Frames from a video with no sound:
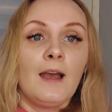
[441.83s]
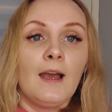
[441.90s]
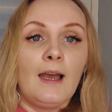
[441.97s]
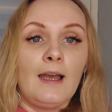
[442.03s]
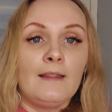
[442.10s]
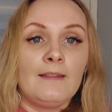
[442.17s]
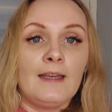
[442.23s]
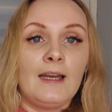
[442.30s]

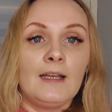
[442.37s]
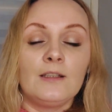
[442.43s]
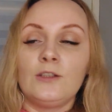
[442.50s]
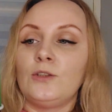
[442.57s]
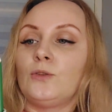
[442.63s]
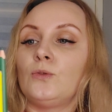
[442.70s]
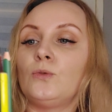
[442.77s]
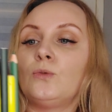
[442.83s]
and then
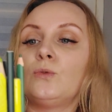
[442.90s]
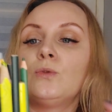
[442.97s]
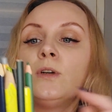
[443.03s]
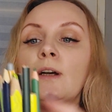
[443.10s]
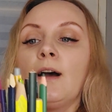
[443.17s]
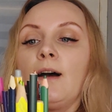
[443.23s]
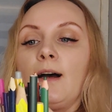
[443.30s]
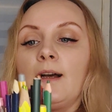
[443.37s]
you
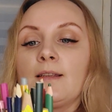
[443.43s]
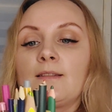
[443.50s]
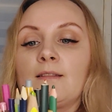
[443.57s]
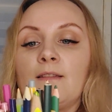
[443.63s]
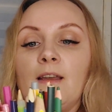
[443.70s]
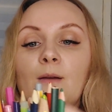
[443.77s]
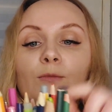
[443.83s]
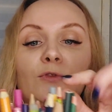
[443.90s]
ask
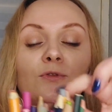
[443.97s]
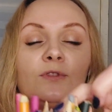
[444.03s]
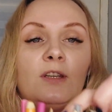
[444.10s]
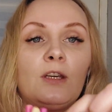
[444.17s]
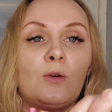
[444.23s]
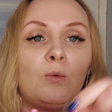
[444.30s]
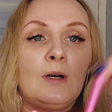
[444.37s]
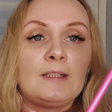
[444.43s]
them to
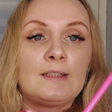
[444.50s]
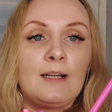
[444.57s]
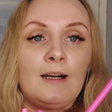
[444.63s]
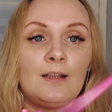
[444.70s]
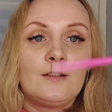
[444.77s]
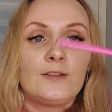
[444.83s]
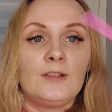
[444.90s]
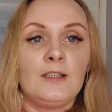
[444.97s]
take one
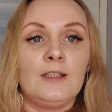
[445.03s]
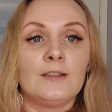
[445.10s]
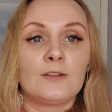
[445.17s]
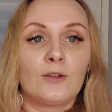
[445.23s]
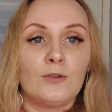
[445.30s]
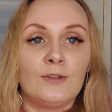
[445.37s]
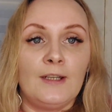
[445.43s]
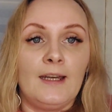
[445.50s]
color and
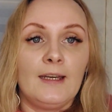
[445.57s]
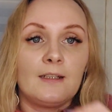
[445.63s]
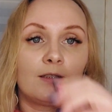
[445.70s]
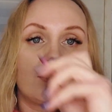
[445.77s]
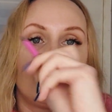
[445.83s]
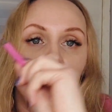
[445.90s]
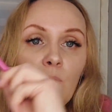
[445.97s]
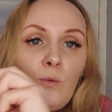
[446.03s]

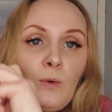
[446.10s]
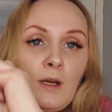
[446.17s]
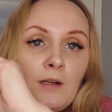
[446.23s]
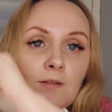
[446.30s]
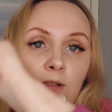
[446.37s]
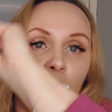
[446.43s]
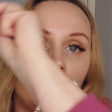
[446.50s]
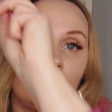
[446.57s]
connect
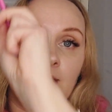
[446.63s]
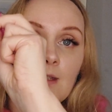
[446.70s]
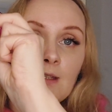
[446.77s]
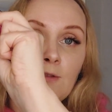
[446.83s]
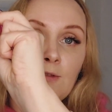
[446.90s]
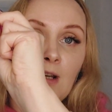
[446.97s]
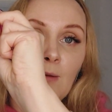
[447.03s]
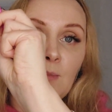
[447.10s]
where is
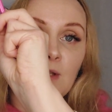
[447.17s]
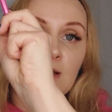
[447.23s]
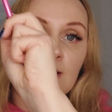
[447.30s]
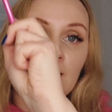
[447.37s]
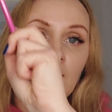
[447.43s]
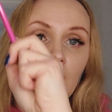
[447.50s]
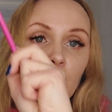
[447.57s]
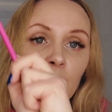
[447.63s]

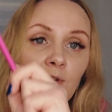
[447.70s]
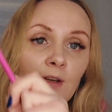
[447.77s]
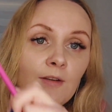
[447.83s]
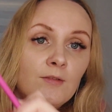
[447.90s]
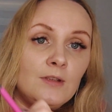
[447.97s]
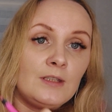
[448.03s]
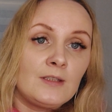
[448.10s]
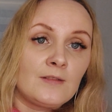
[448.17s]
rabbit and
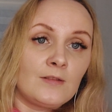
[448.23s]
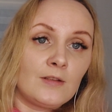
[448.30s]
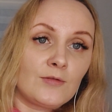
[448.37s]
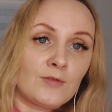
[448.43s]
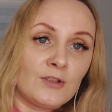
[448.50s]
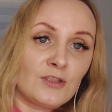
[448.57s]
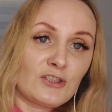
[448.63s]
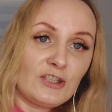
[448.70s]
where is the
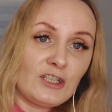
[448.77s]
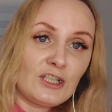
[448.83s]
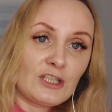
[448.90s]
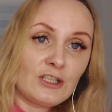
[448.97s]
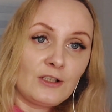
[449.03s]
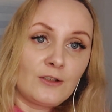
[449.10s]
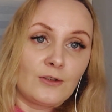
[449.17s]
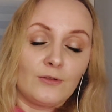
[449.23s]

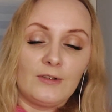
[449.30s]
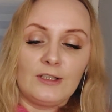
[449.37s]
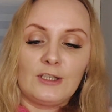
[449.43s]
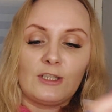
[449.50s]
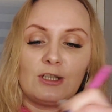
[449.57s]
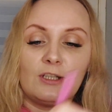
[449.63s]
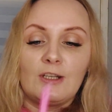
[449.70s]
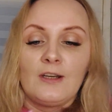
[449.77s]
translation
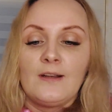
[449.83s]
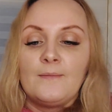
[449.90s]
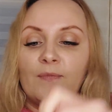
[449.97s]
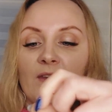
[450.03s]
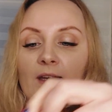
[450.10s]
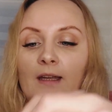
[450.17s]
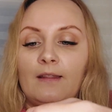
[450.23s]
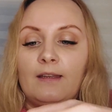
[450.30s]
króliczek,
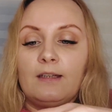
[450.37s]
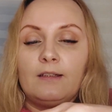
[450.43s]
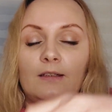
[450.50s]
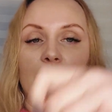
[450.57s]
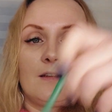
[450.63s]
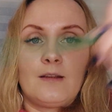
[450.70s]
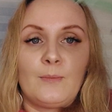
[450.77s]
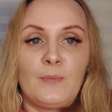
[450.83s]
and then
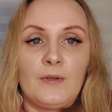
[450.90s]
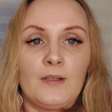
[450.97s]
another